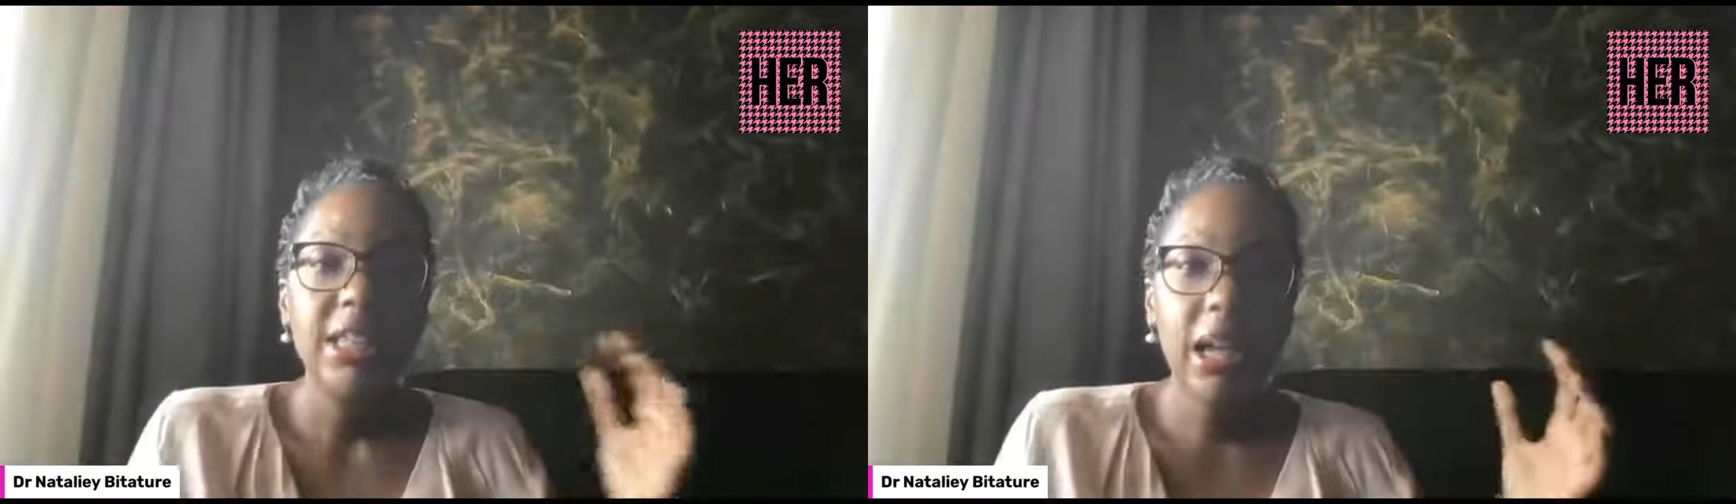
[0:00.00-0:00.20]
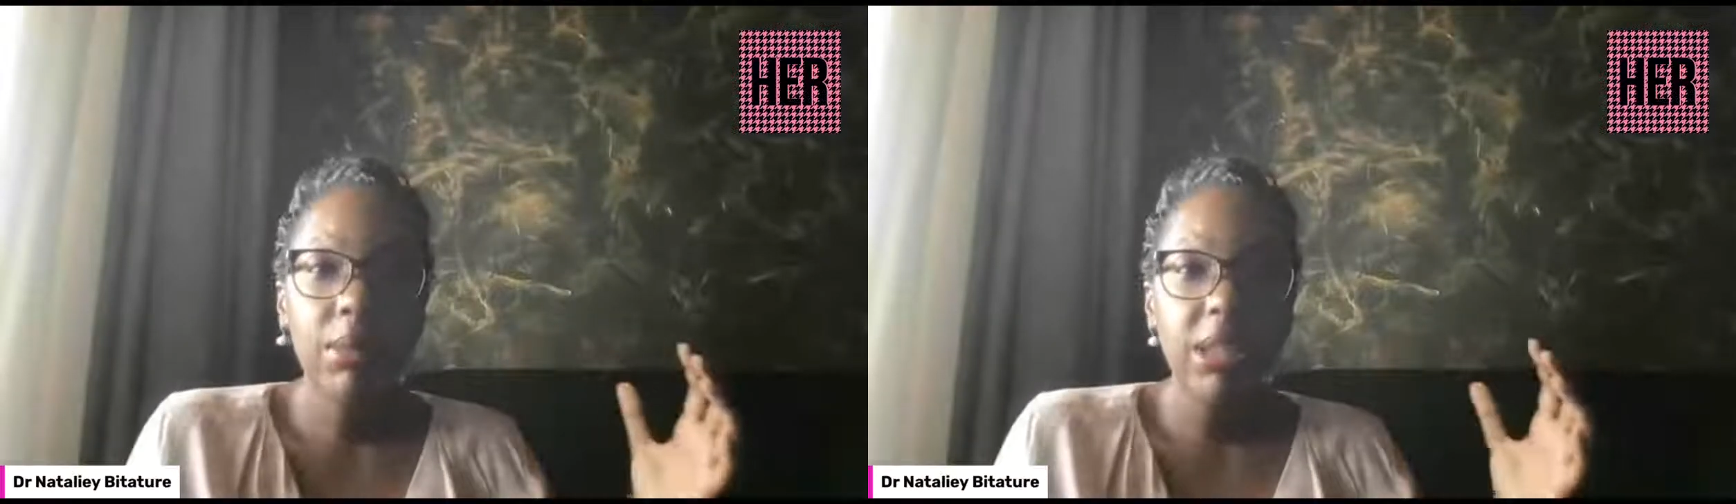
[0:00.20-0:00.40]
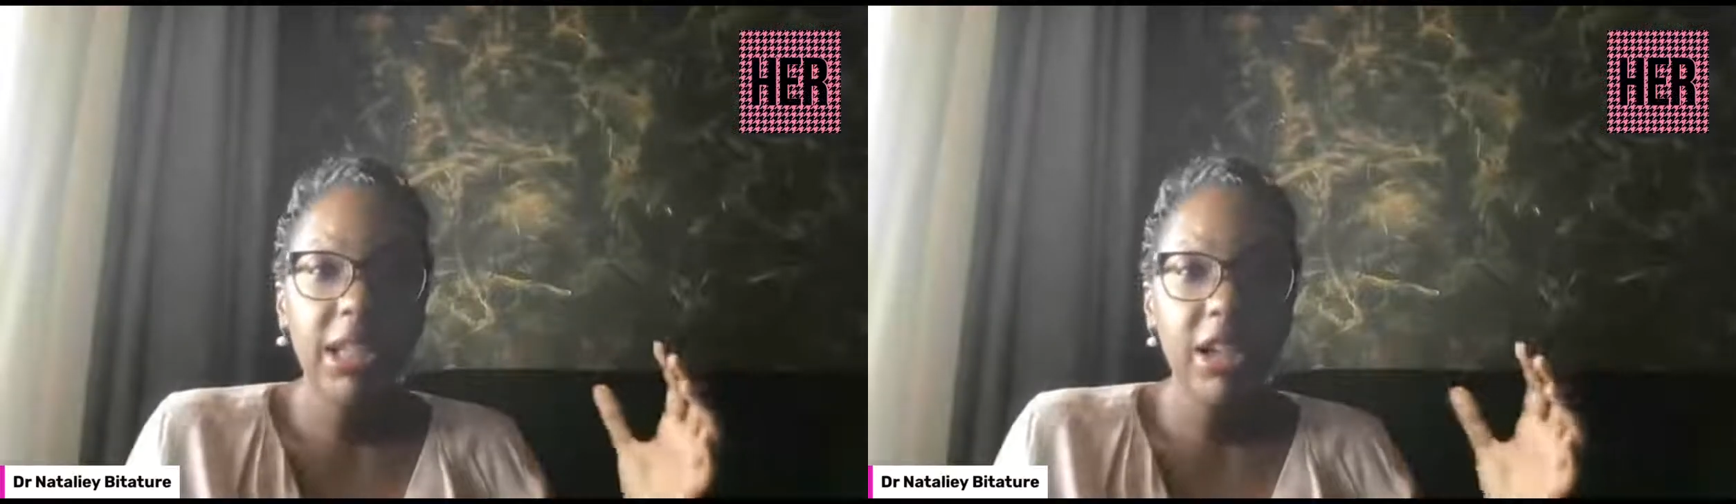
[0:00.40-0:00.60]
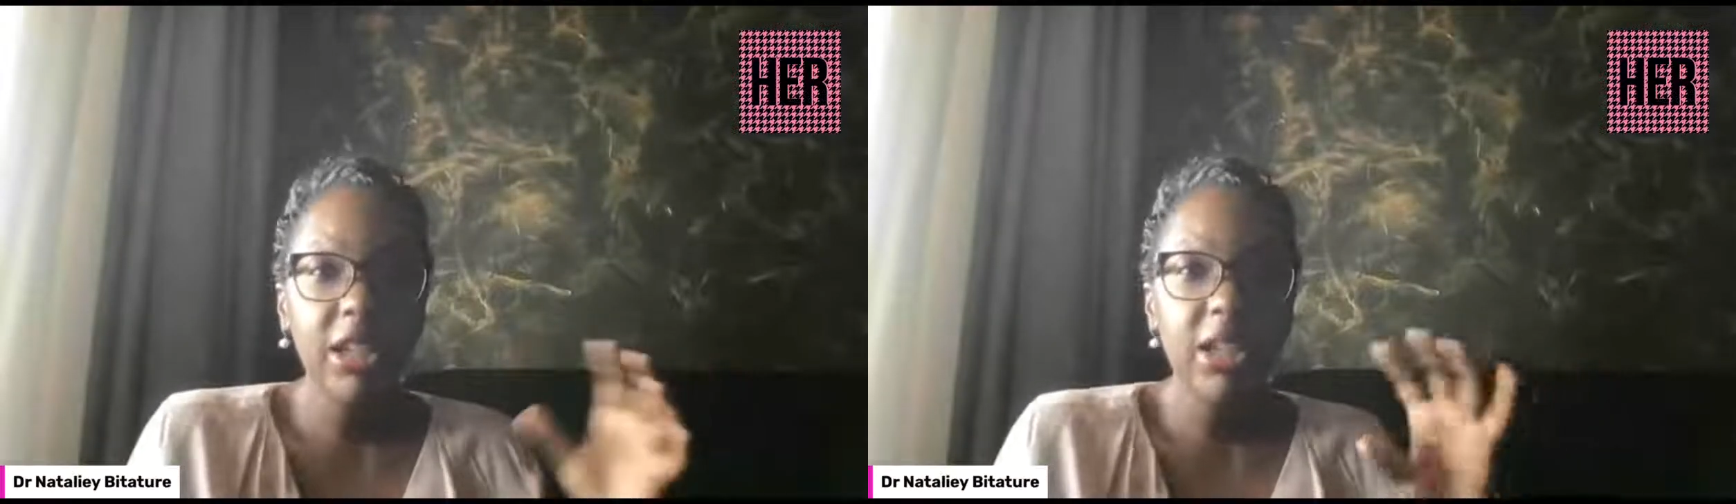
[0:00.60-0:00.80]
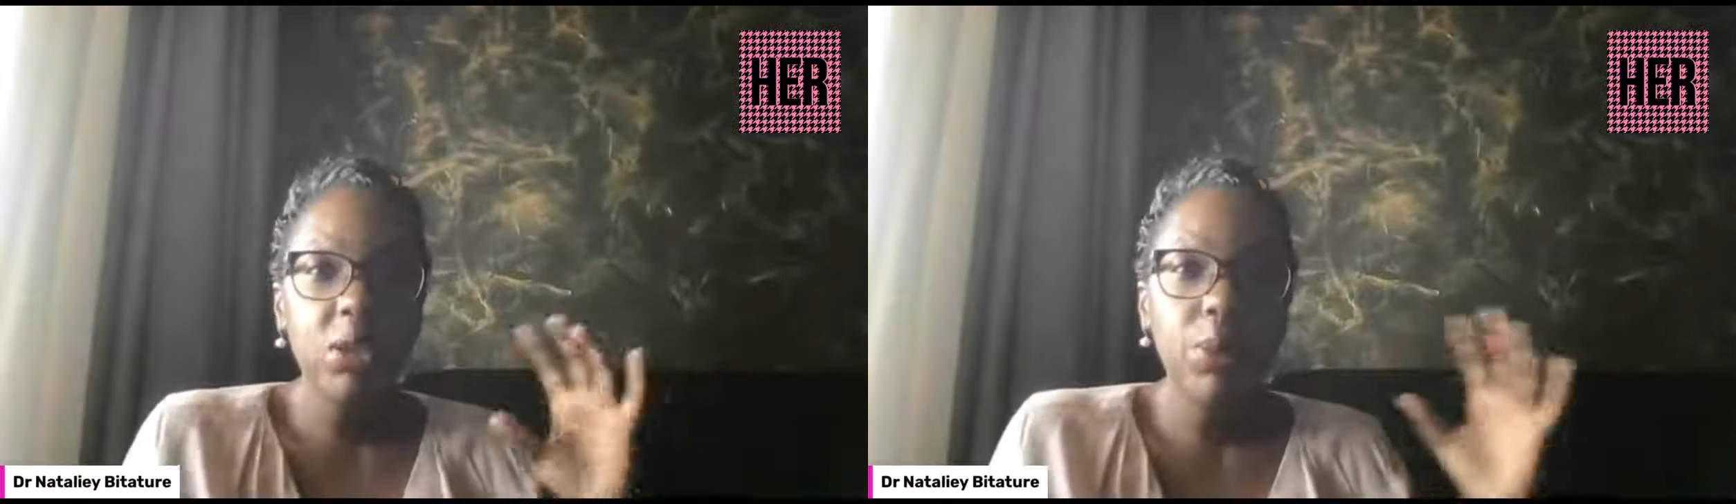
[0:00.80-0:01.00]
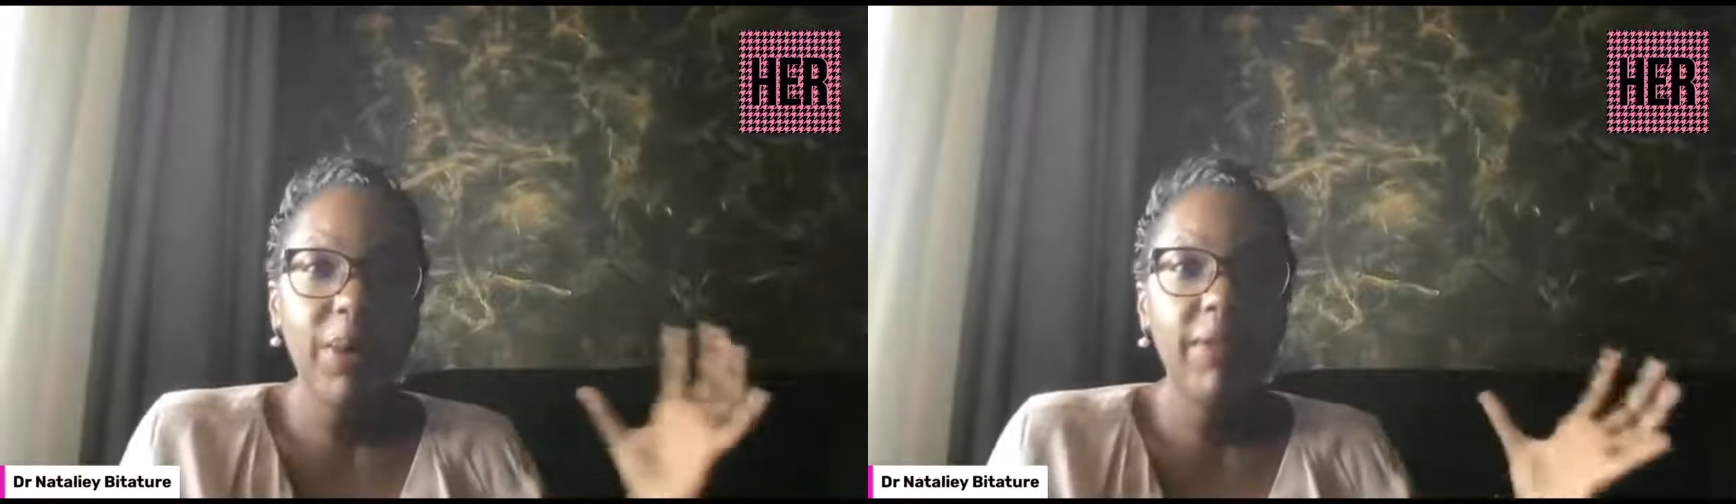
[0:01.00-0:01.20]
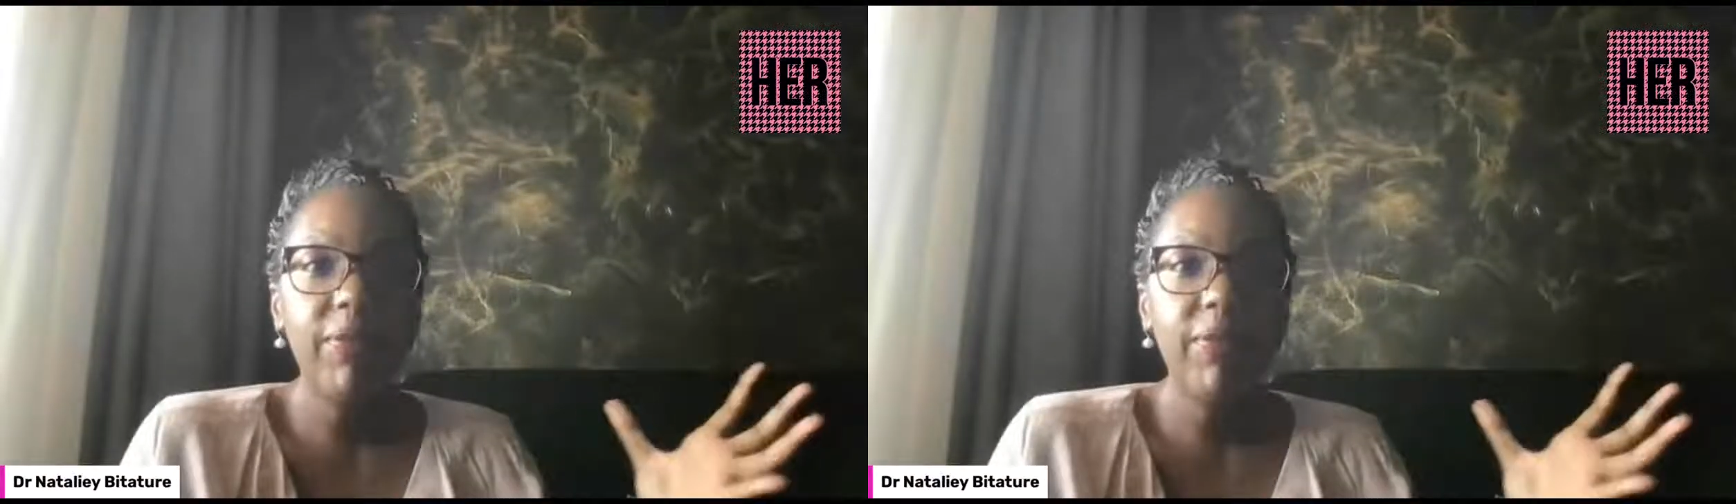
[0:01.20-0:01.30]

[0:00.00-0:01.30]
Some leaders are super